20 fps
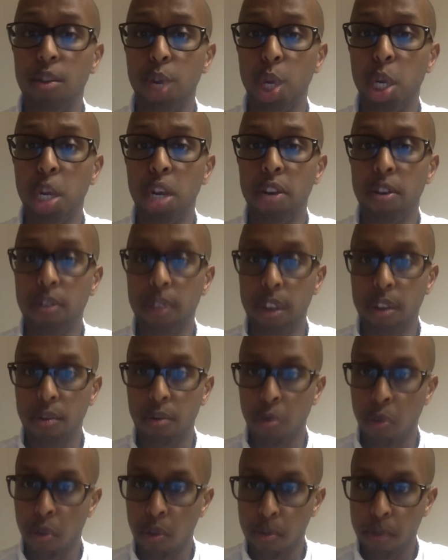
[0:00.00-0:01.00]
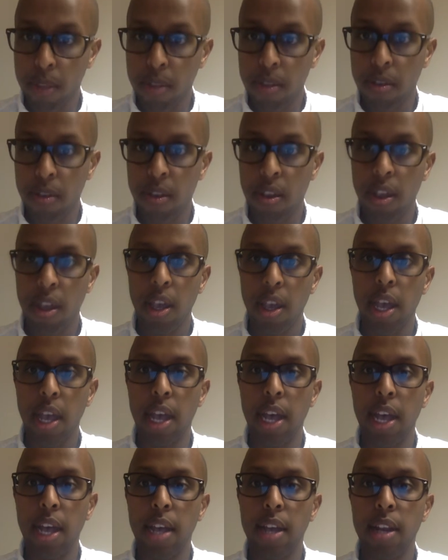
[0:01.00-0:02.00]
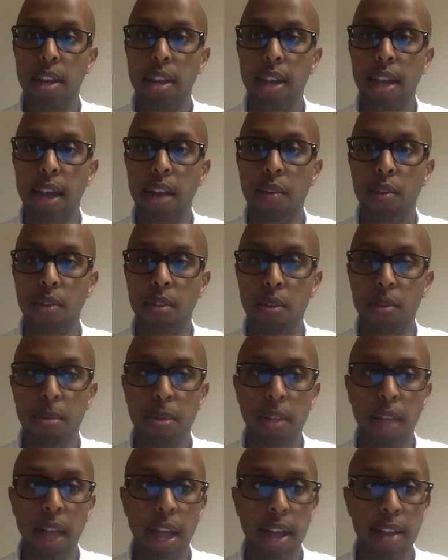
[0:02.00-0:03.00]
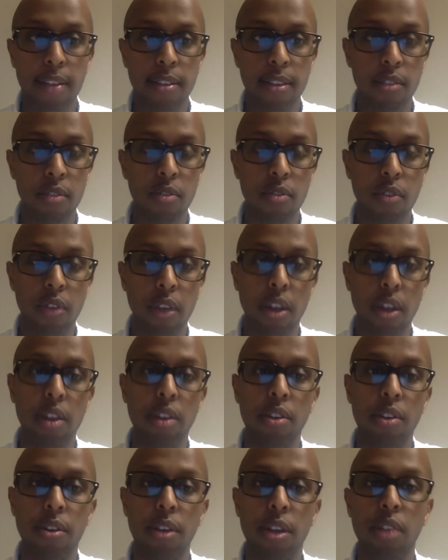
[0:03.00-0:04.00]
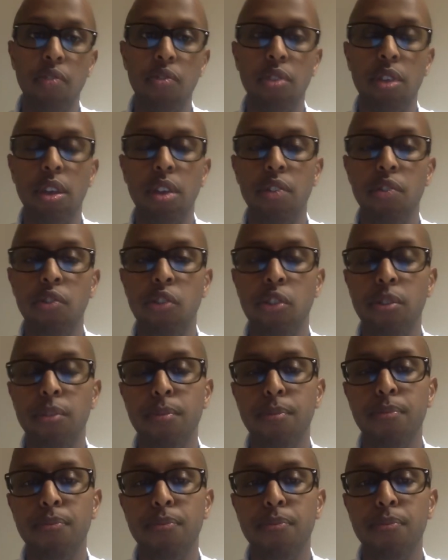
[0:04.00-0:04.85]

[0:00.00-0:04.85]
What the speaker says: share enrollment and equitable access to secondary education.